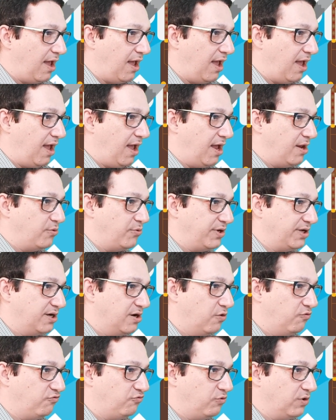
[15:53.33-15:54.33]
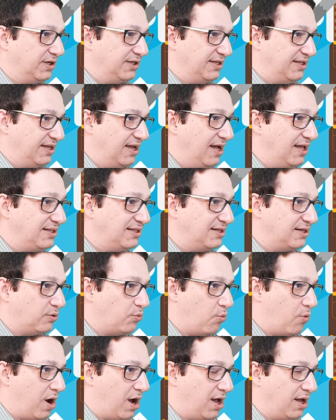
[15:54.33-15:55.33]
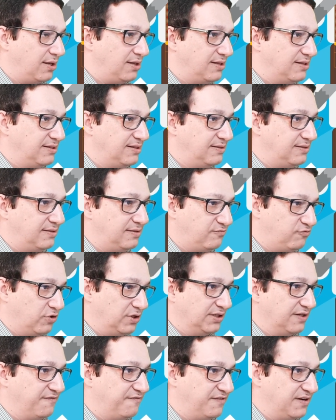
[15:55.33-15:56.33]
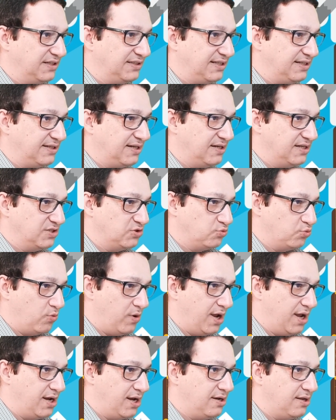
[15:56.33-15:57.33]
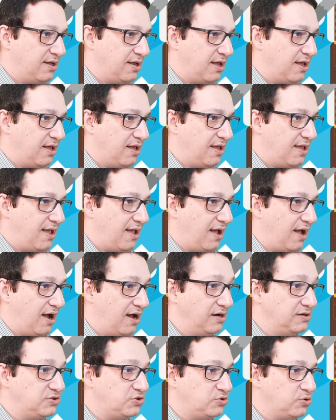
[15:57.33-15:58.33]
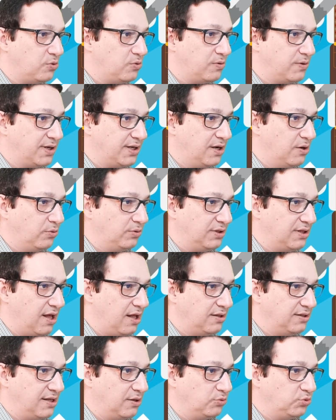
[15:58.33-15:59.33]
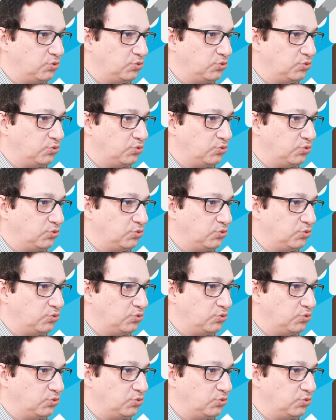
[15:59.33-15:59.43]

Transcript: And we go for the other one, for the vertical as well. Also, we go down to